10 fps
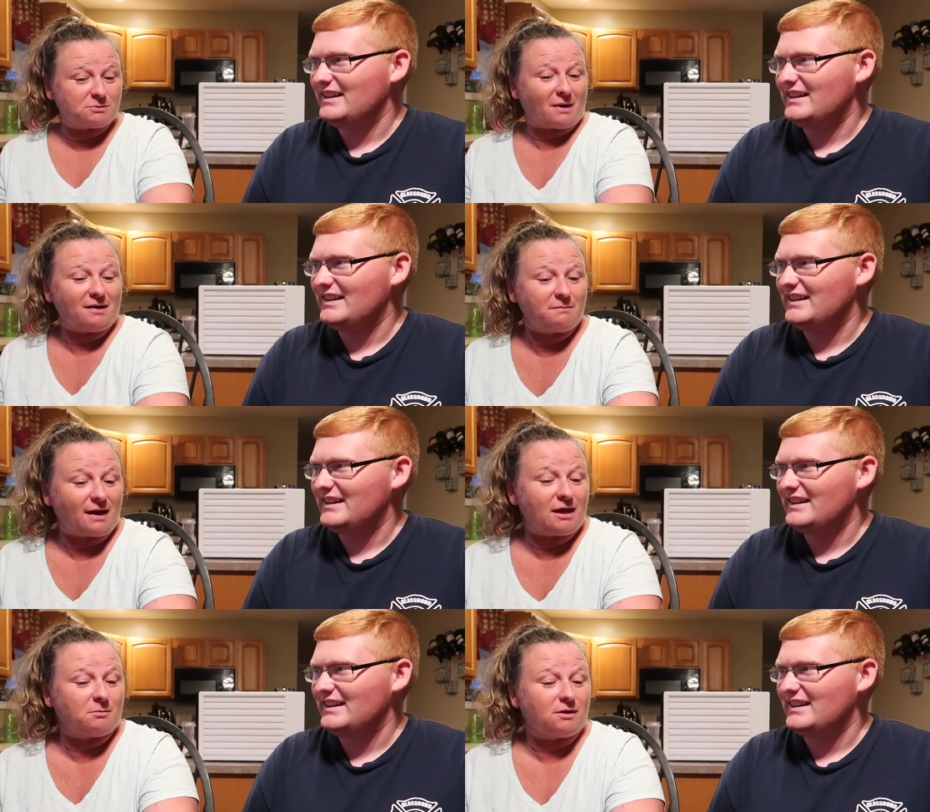Speaker 1: was my
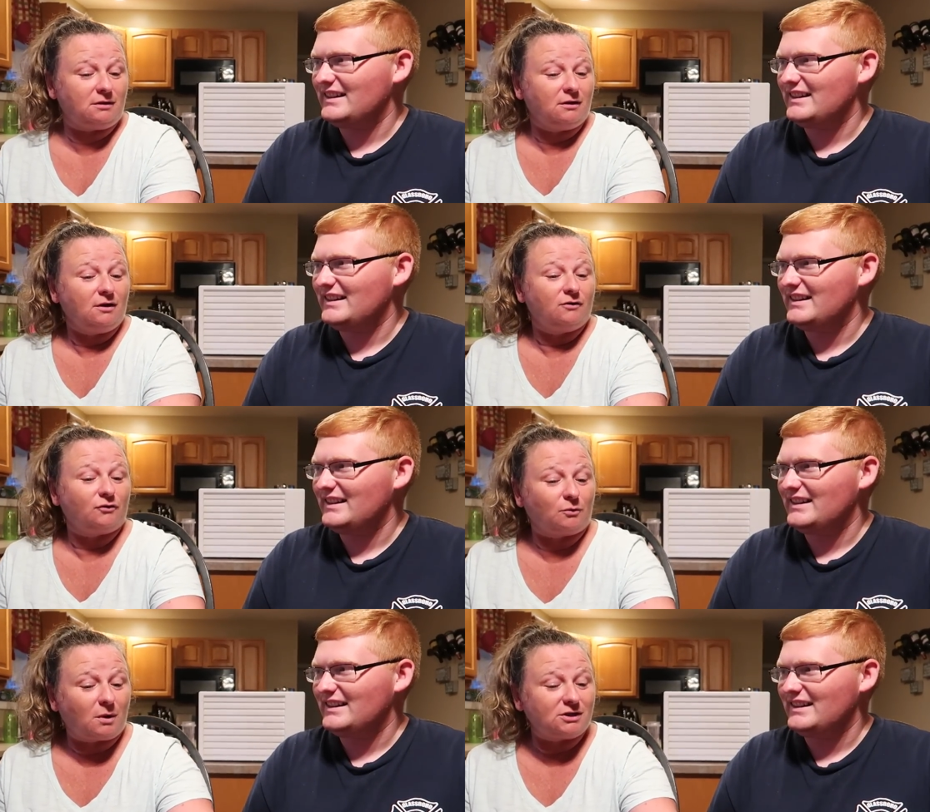payment
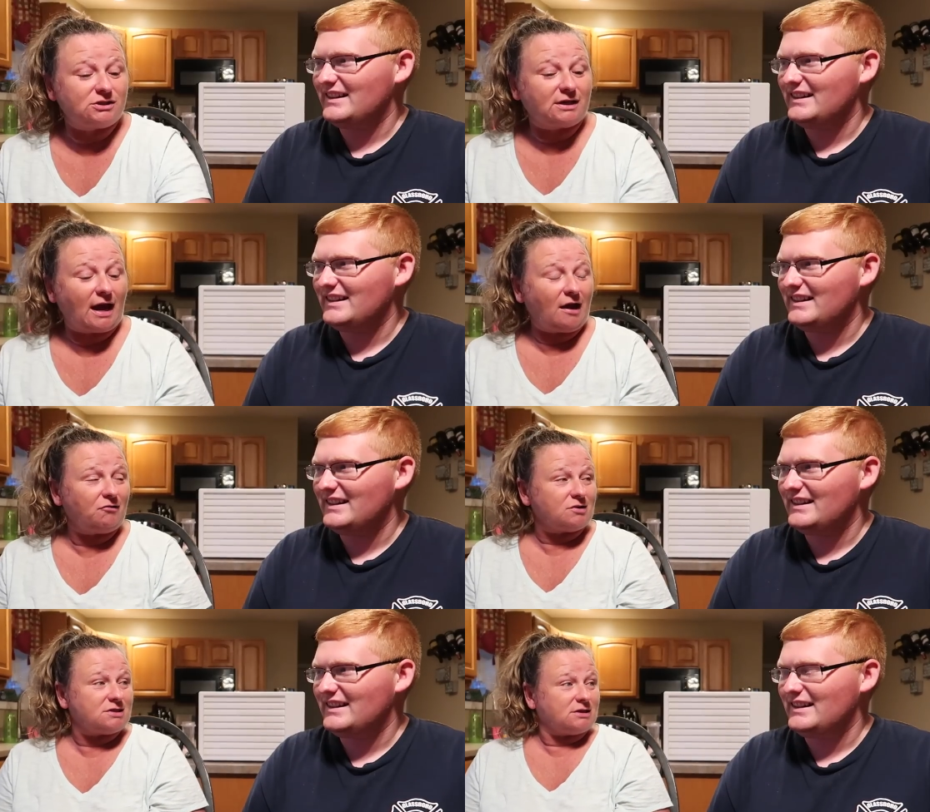for watching
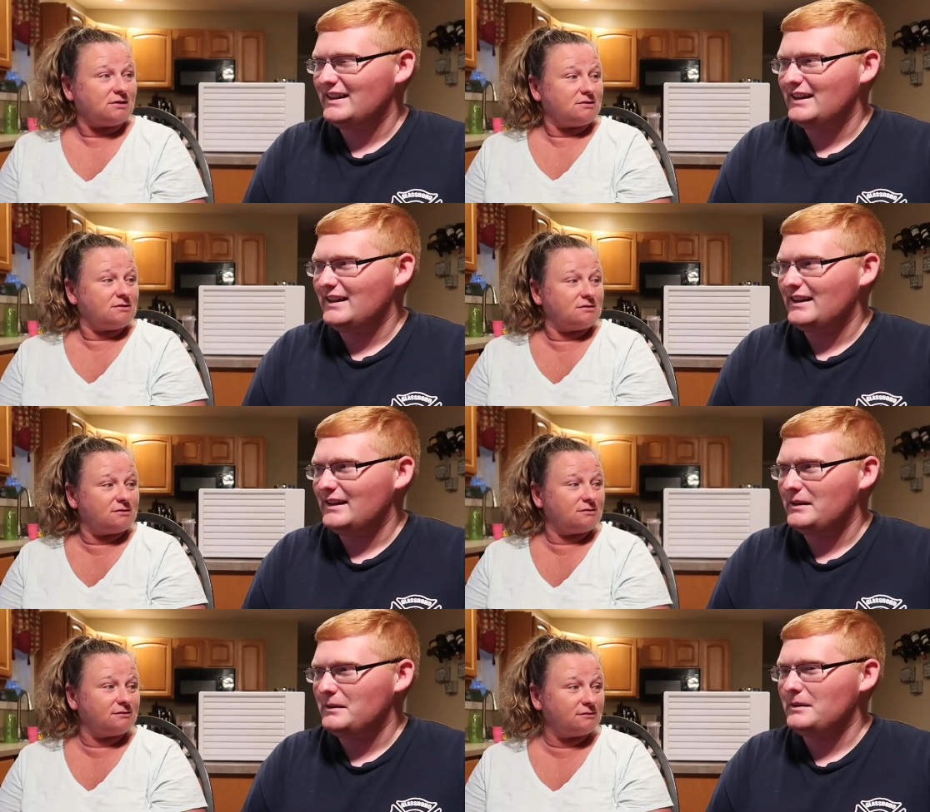Harrison.
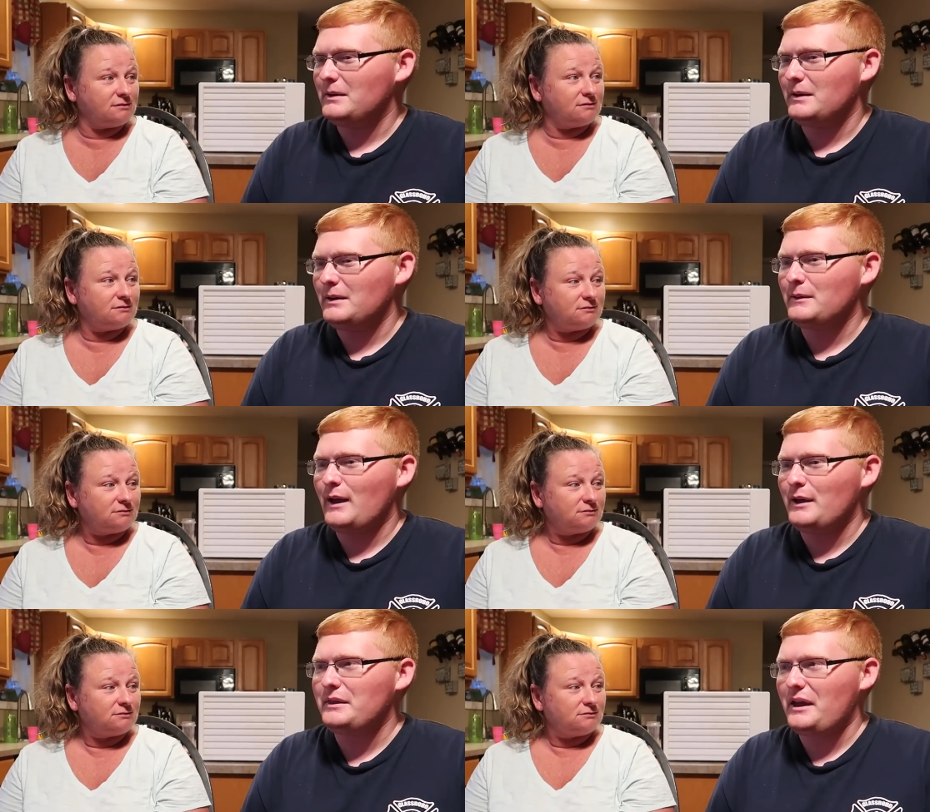
Speaker 2: Uh huh.
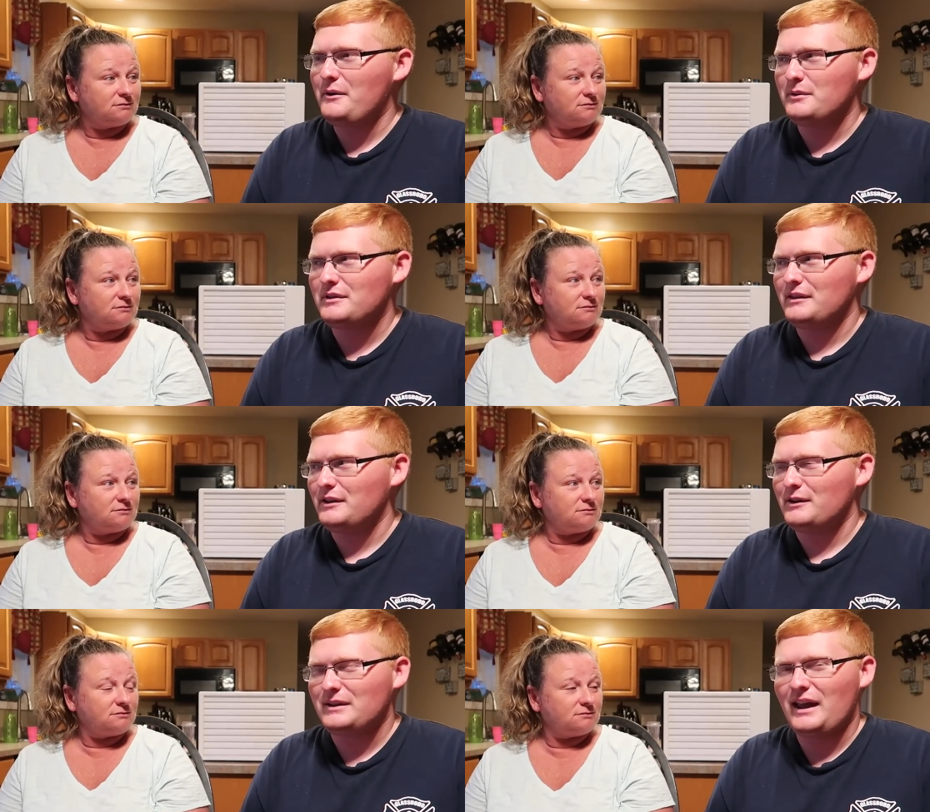Not that wasn't
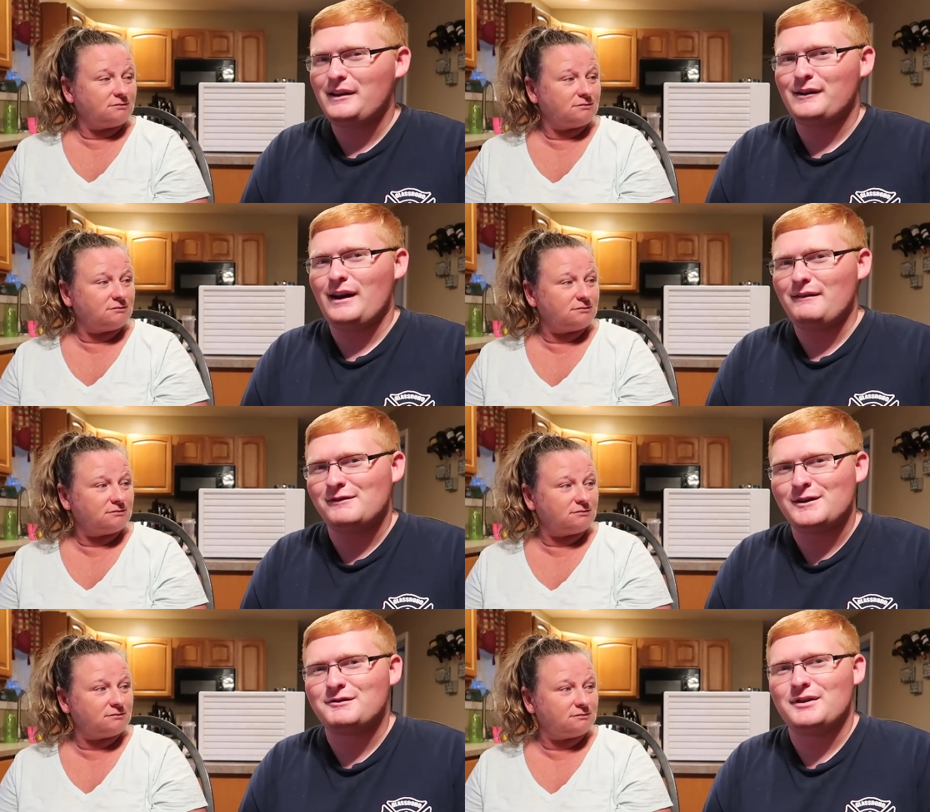your ten year
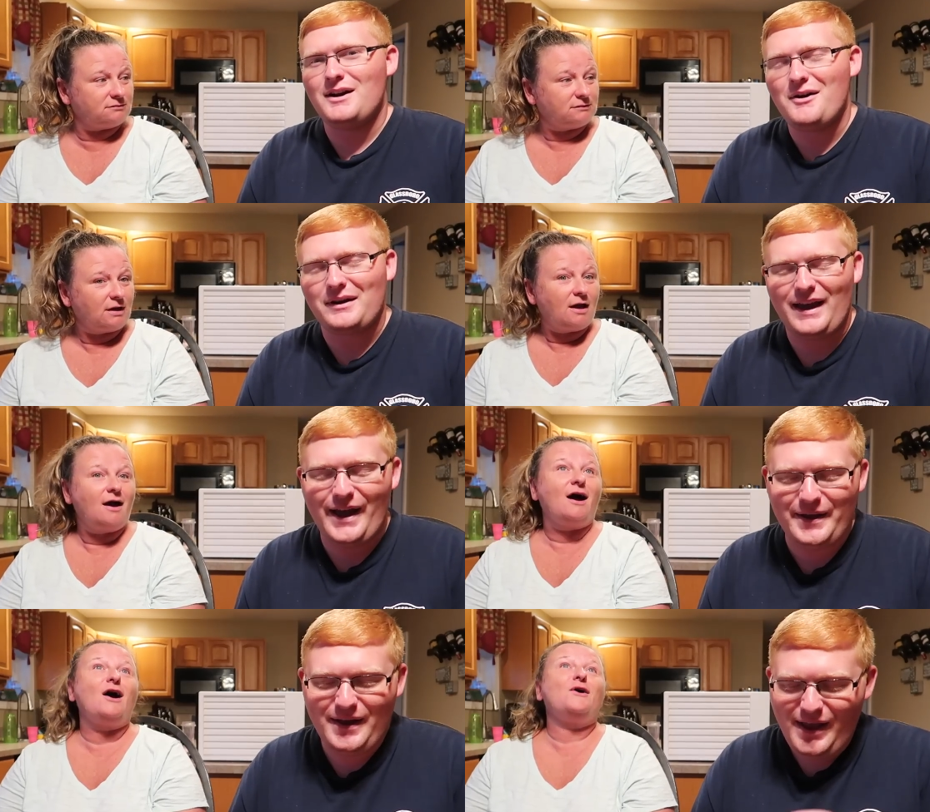anniversary.
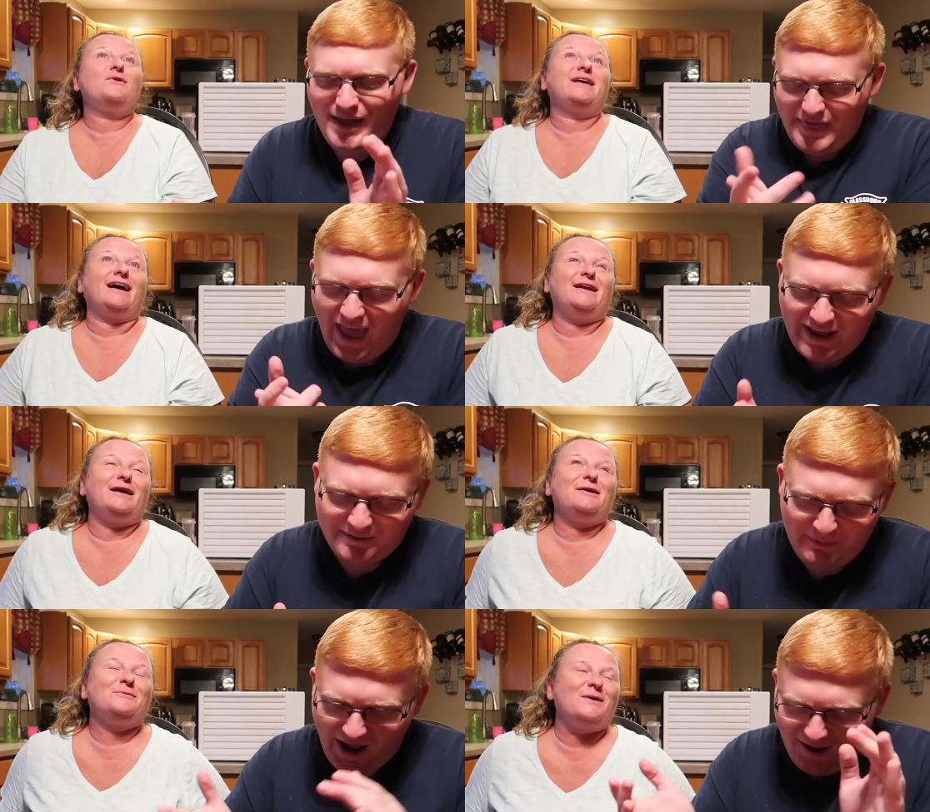Okay. Oh yeah.
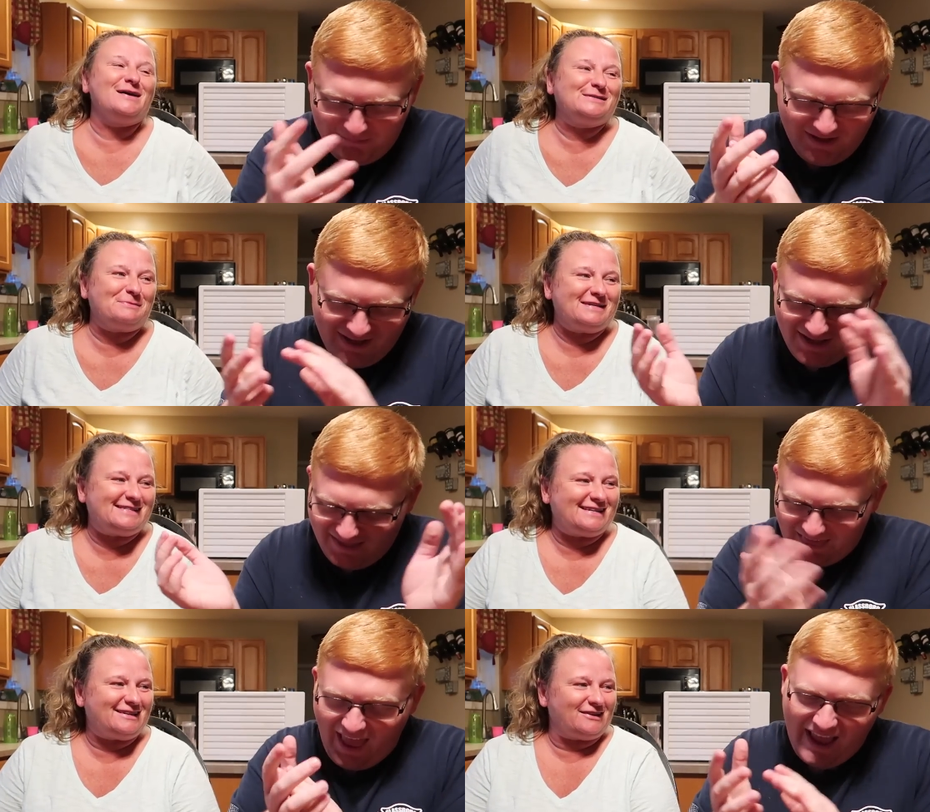Thanks, Mom.
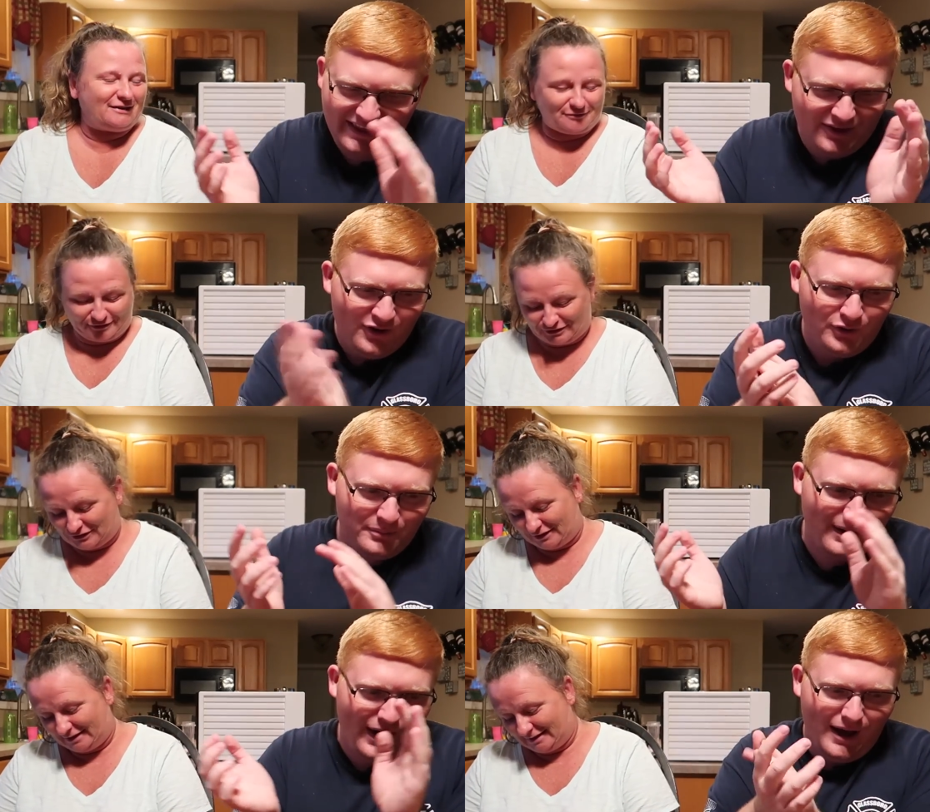Thank you,
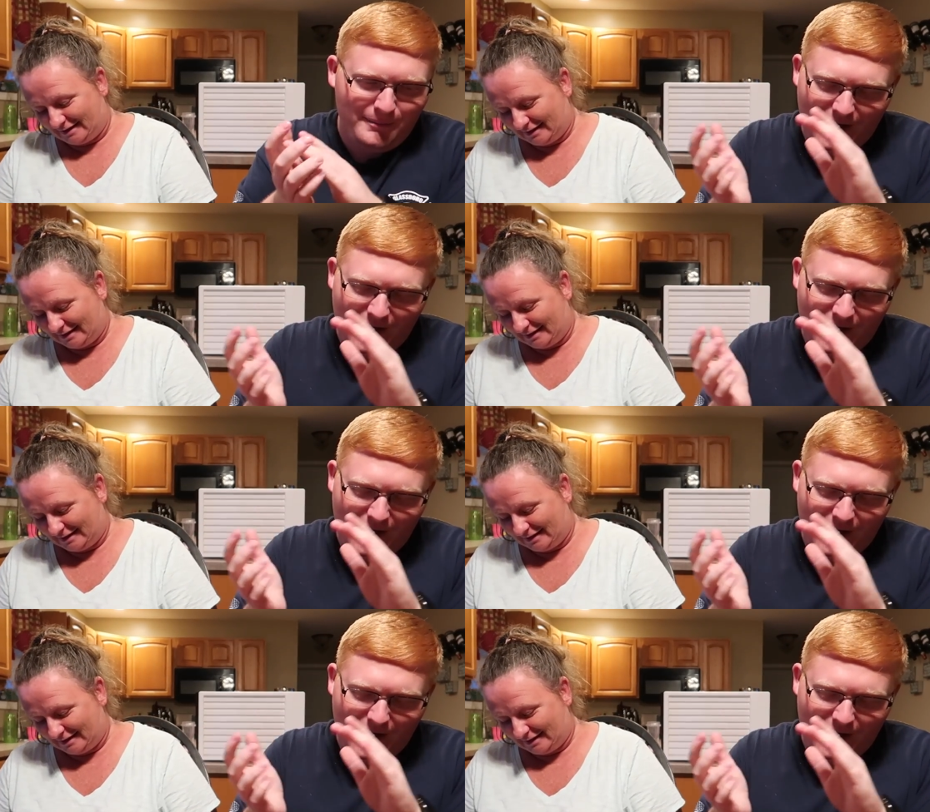Mom.